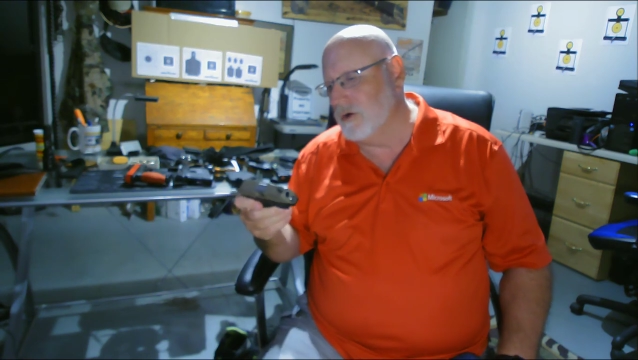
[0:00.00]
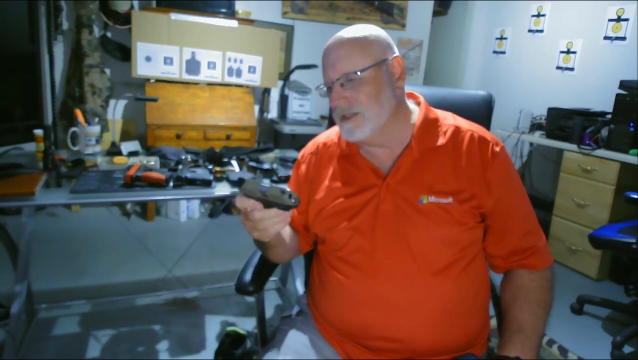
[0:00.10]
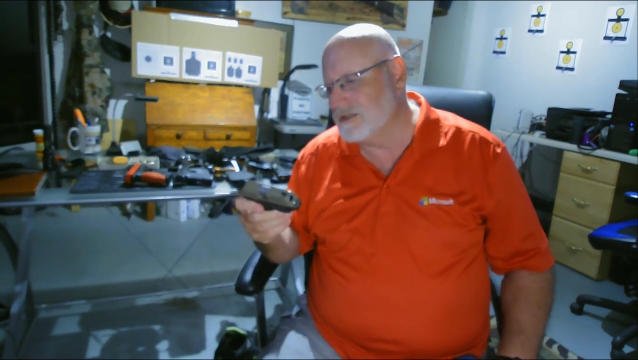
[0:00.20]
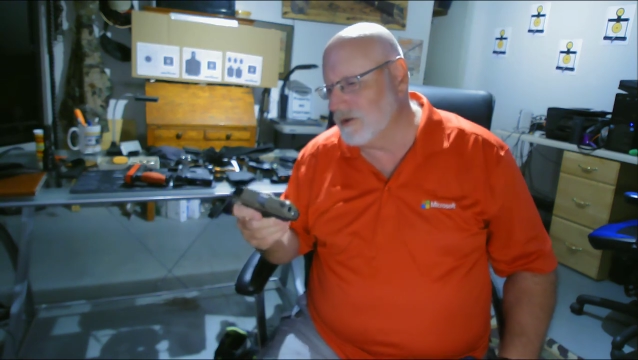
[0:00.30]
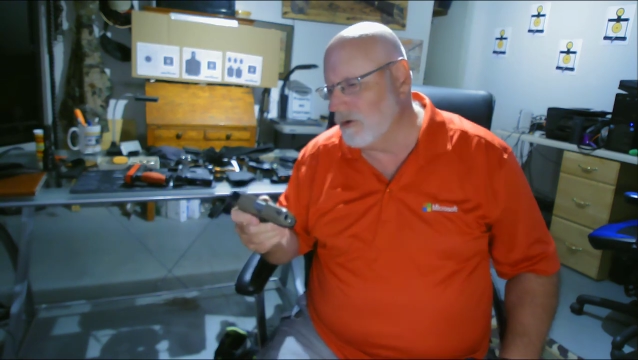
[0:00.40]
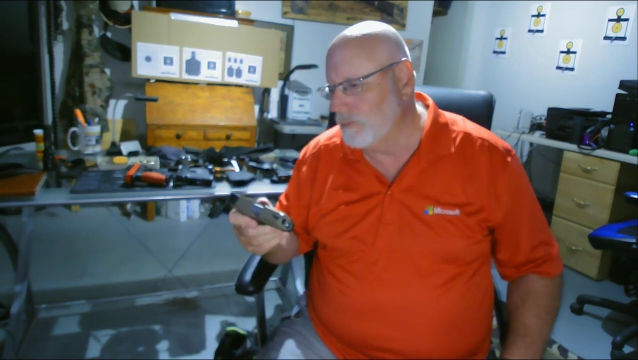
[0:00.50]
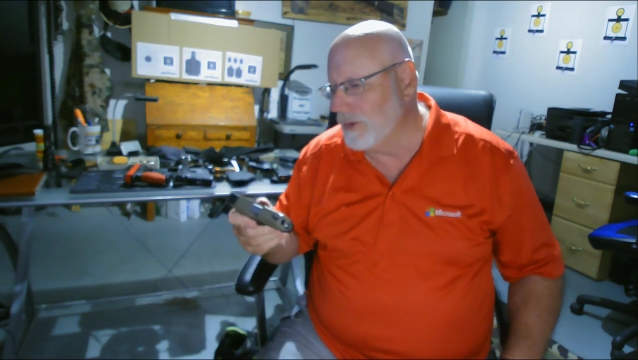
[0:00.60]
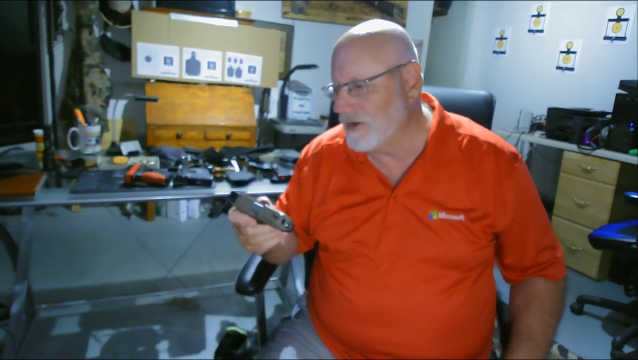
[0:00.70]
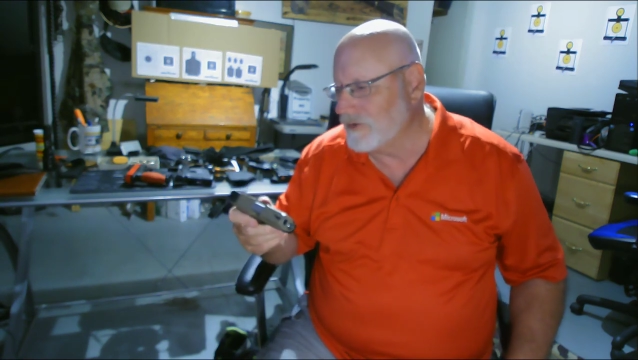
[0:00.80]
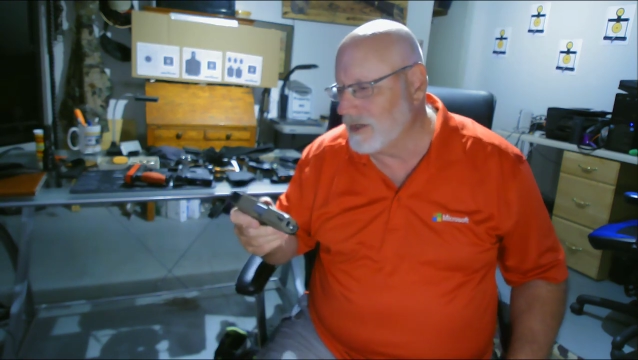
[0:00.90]
it's a little
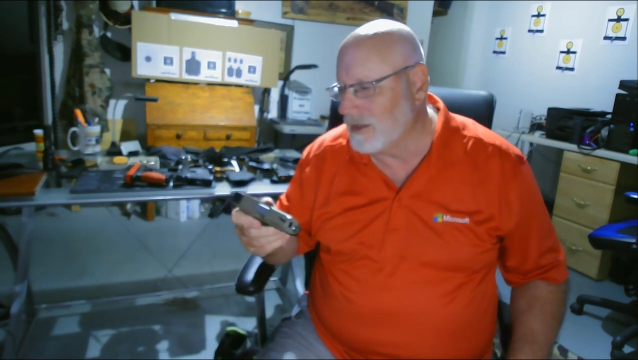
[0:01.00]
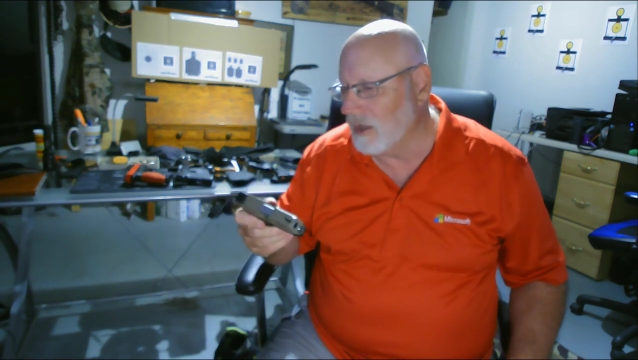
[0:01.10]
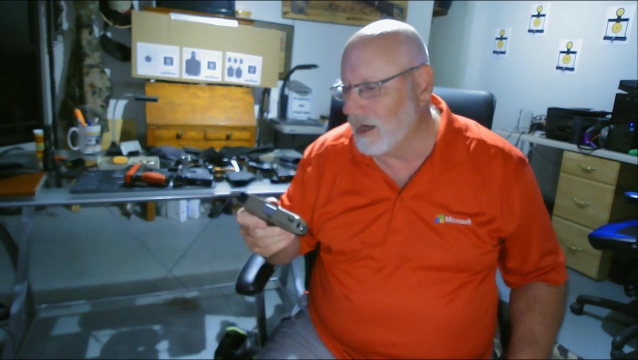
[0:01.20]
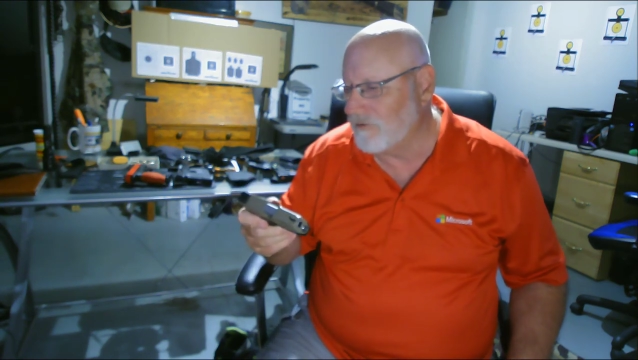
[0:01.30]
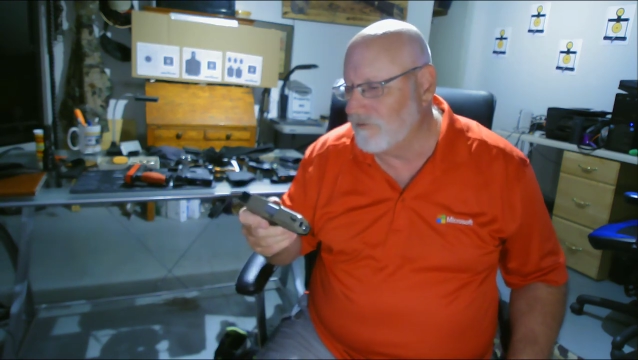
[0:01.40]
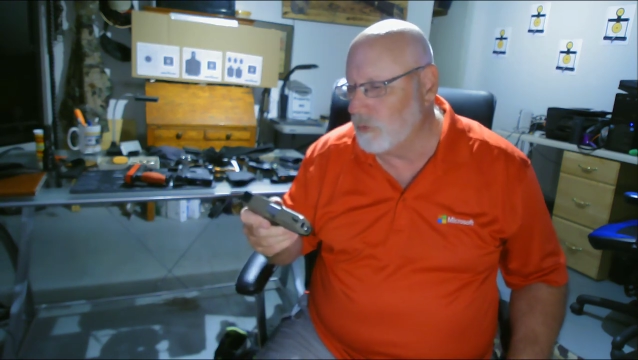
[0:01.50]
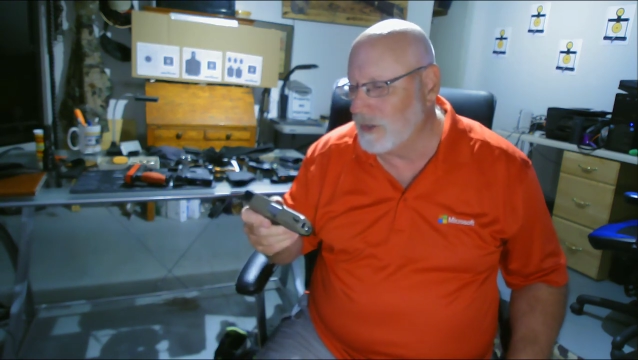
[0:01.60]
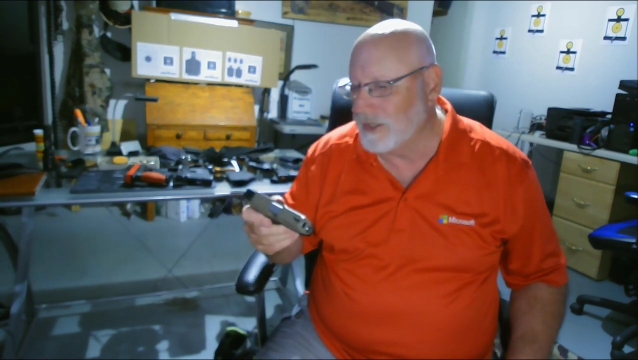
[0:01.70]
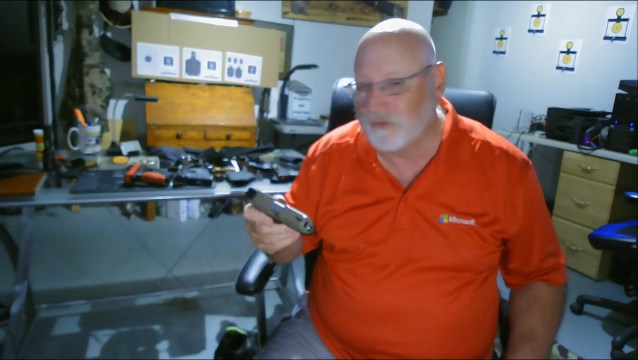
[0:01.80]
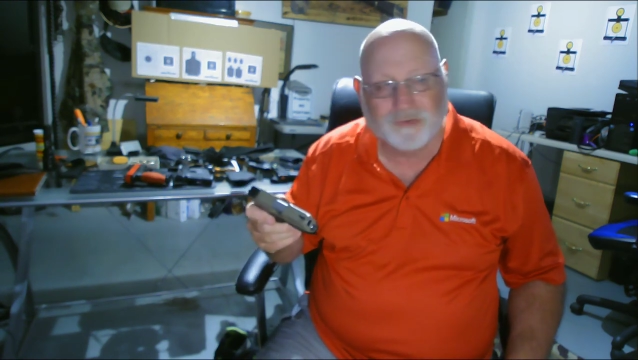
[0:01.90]
bigger than a Glock
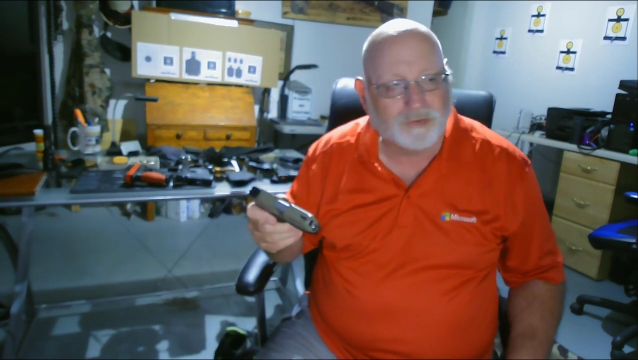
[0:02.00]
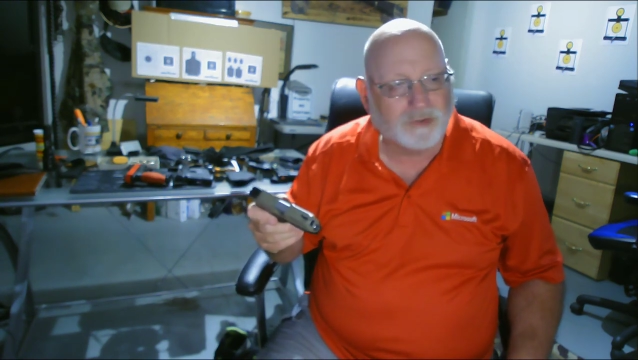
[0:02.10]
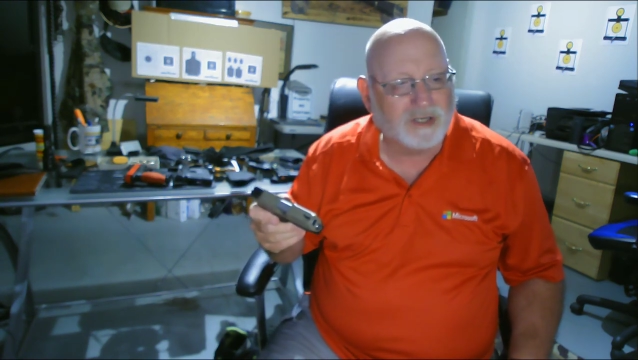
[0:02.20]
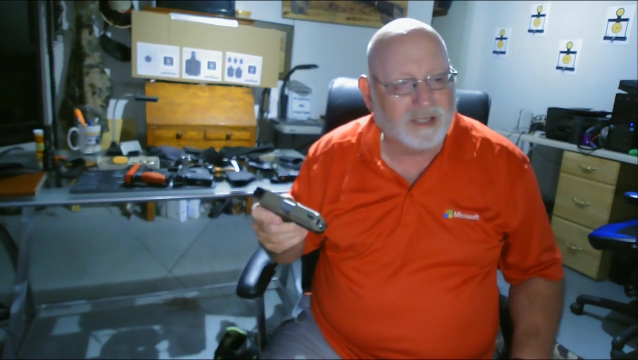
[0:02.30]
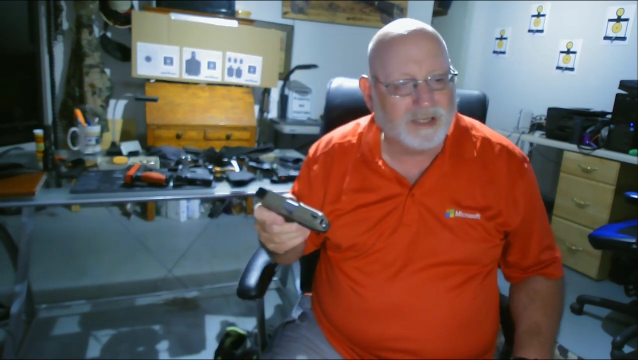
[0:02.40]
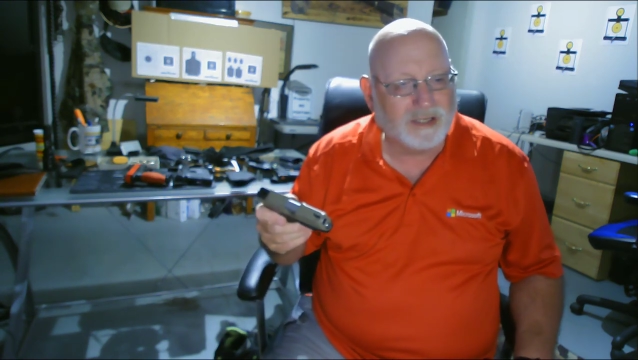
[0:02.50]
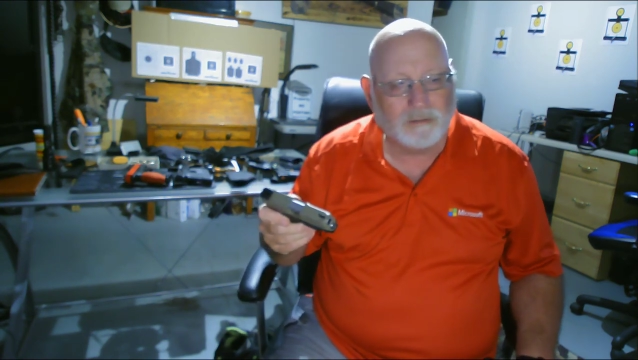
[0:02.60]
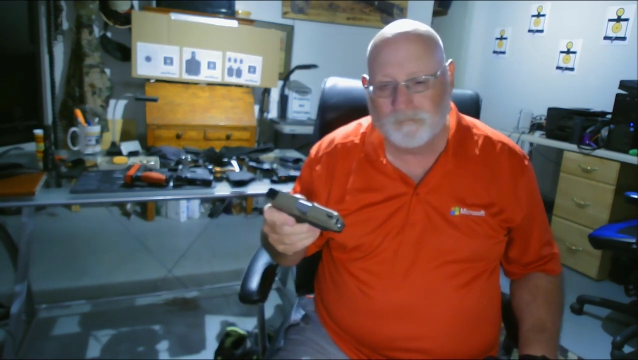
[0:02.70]
43.